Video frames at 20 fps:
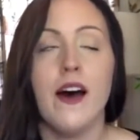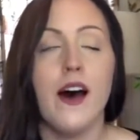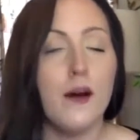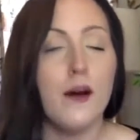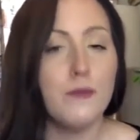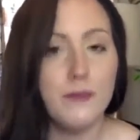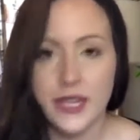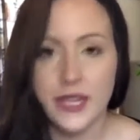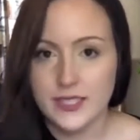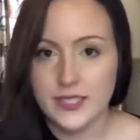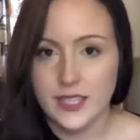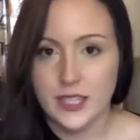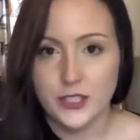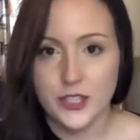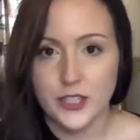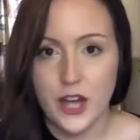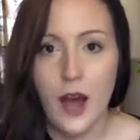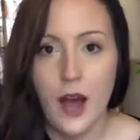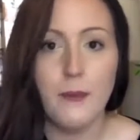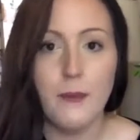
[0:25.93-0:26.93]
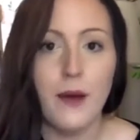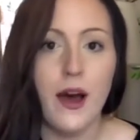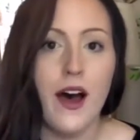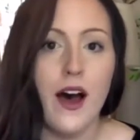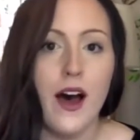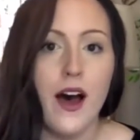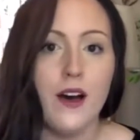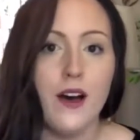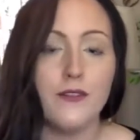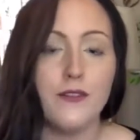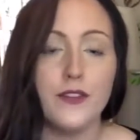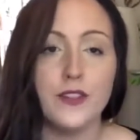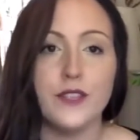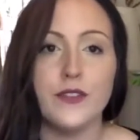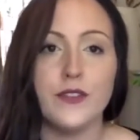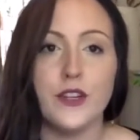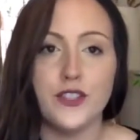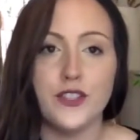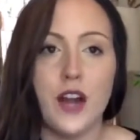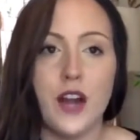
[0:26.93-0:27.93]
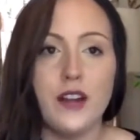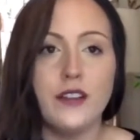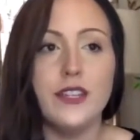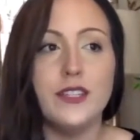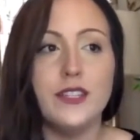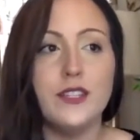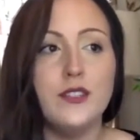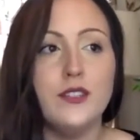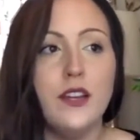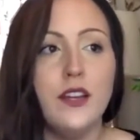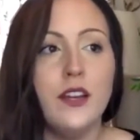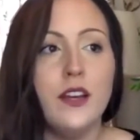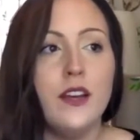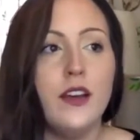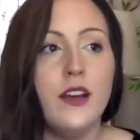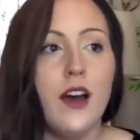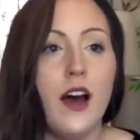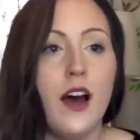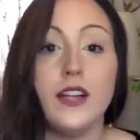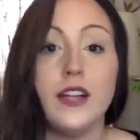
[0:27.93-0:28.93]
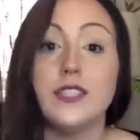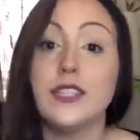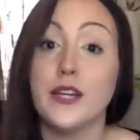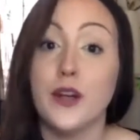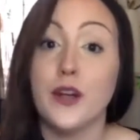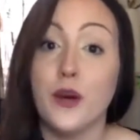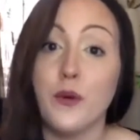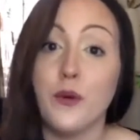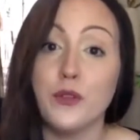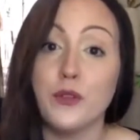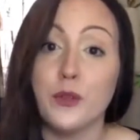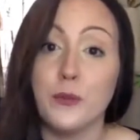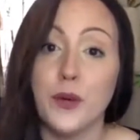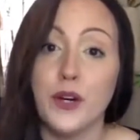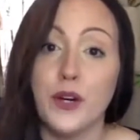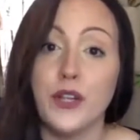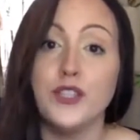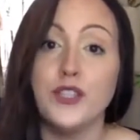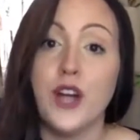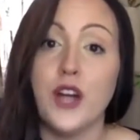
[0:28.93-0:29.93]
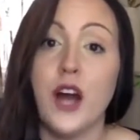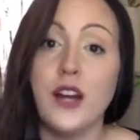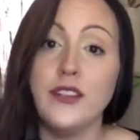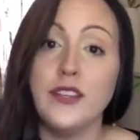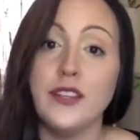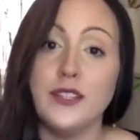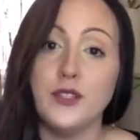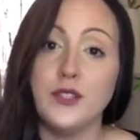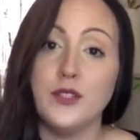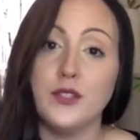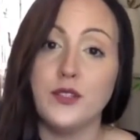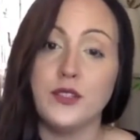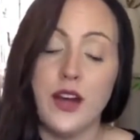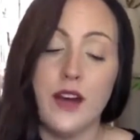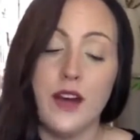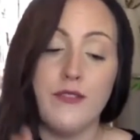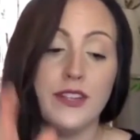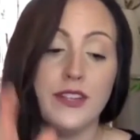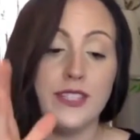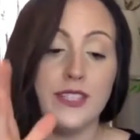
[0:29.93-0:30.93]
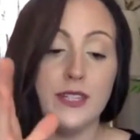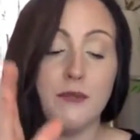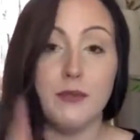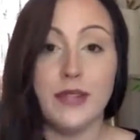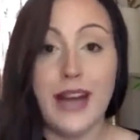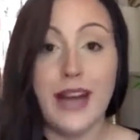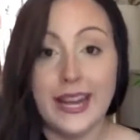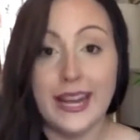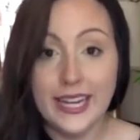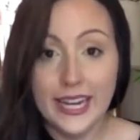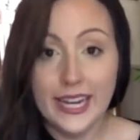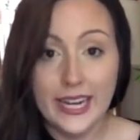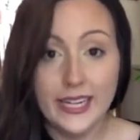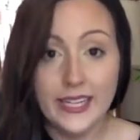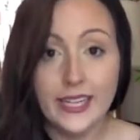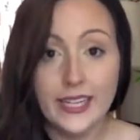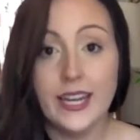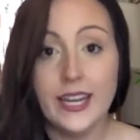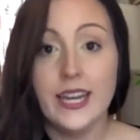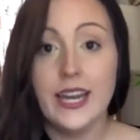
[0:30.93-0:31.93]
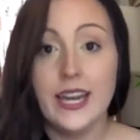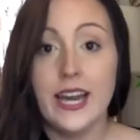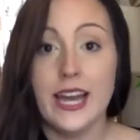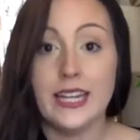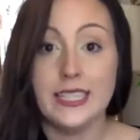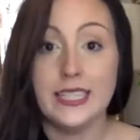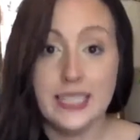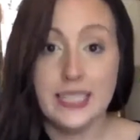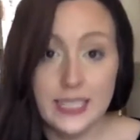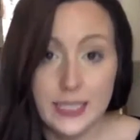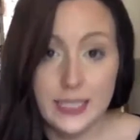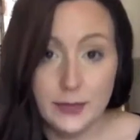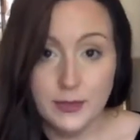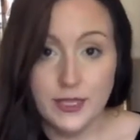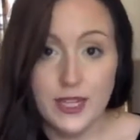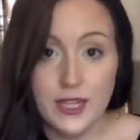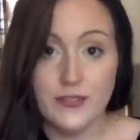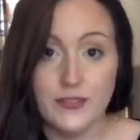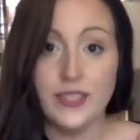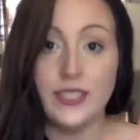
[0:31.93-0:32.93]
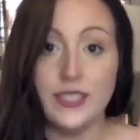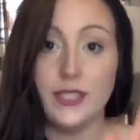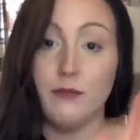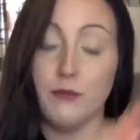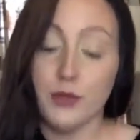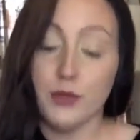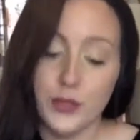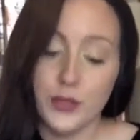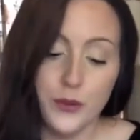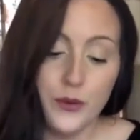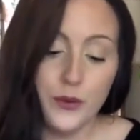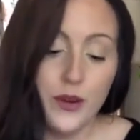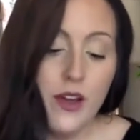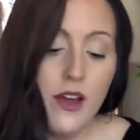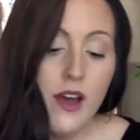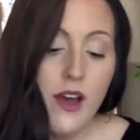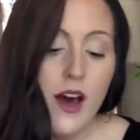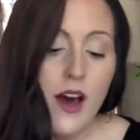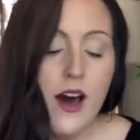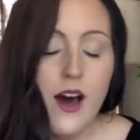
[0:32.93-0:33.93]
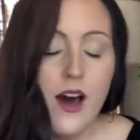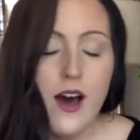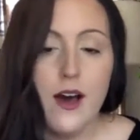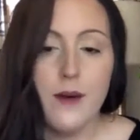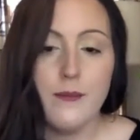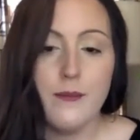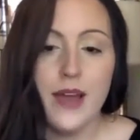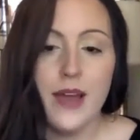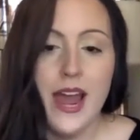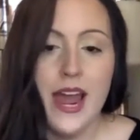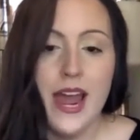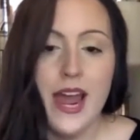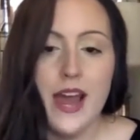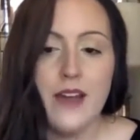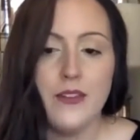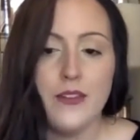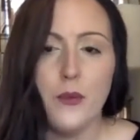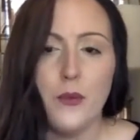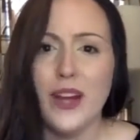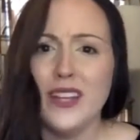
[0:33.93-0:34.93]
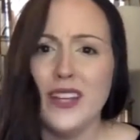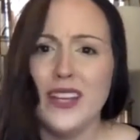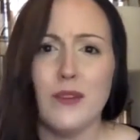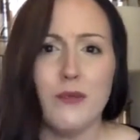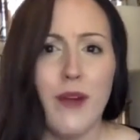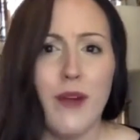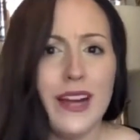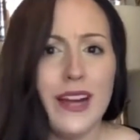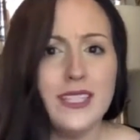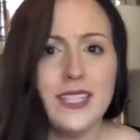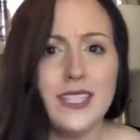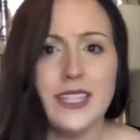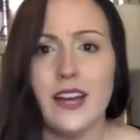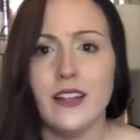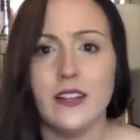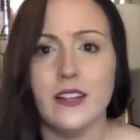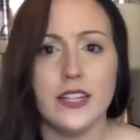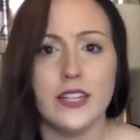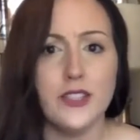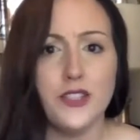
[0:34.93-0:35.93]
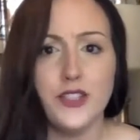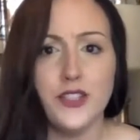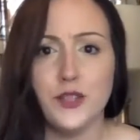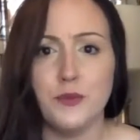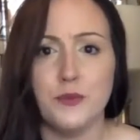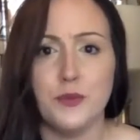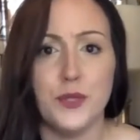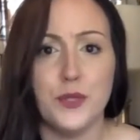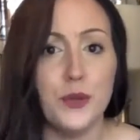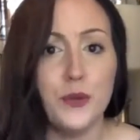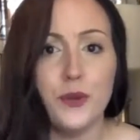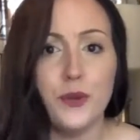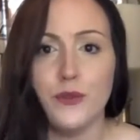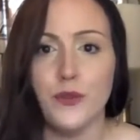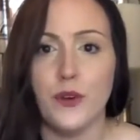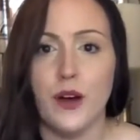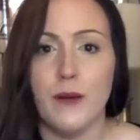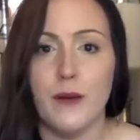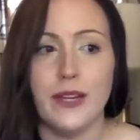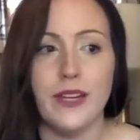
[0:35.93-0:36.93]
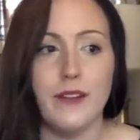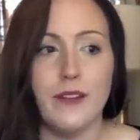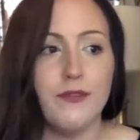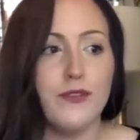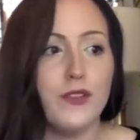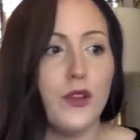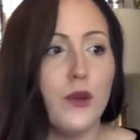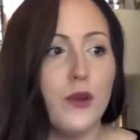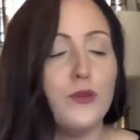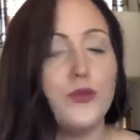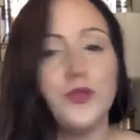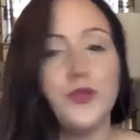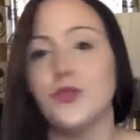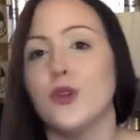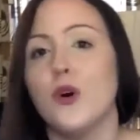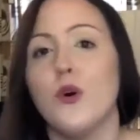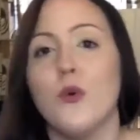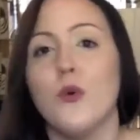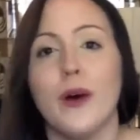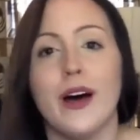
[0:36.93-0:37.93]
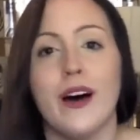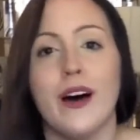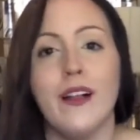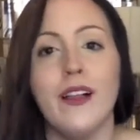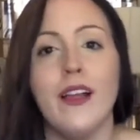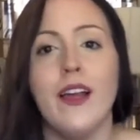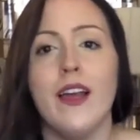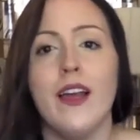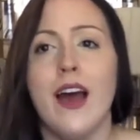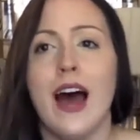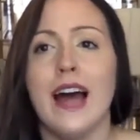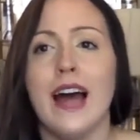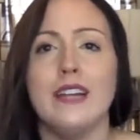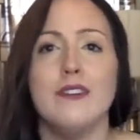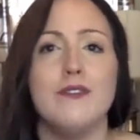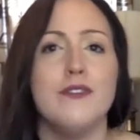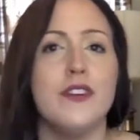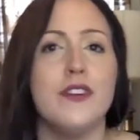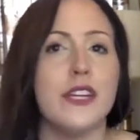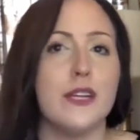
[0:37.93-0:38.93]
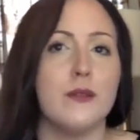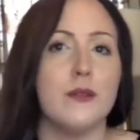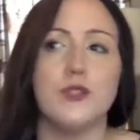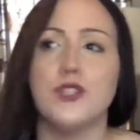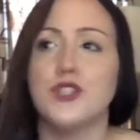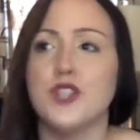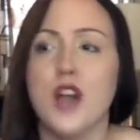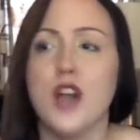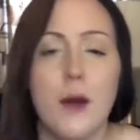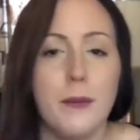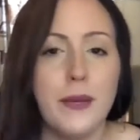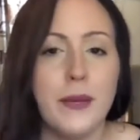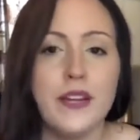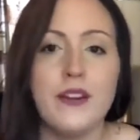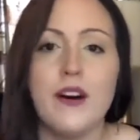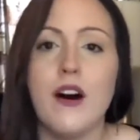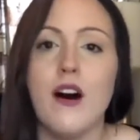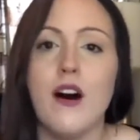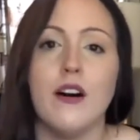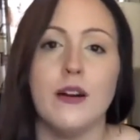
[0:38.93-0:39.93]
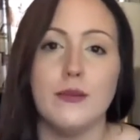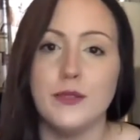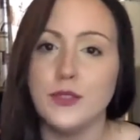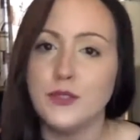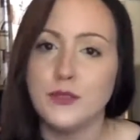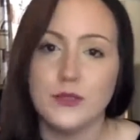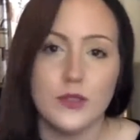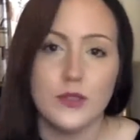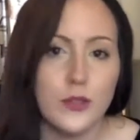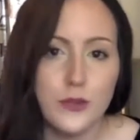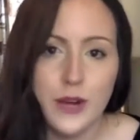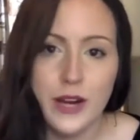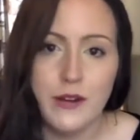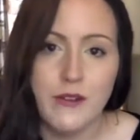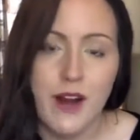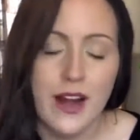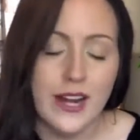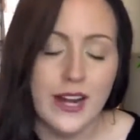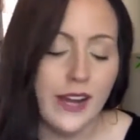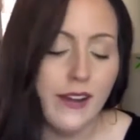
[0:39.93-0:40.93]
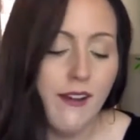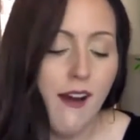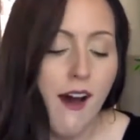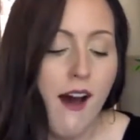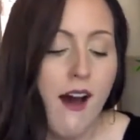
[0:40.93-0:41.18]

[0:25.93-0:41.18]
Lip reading: Amazing job. First of all, Jonathan, because they co-wrote the book, Jonathan's stuff is in black ink and T-Dub stuff is in blue. And the way they write together is just beautiful. I mean, it flows so well. I didn't feel like it was choppy at all. It was great writing.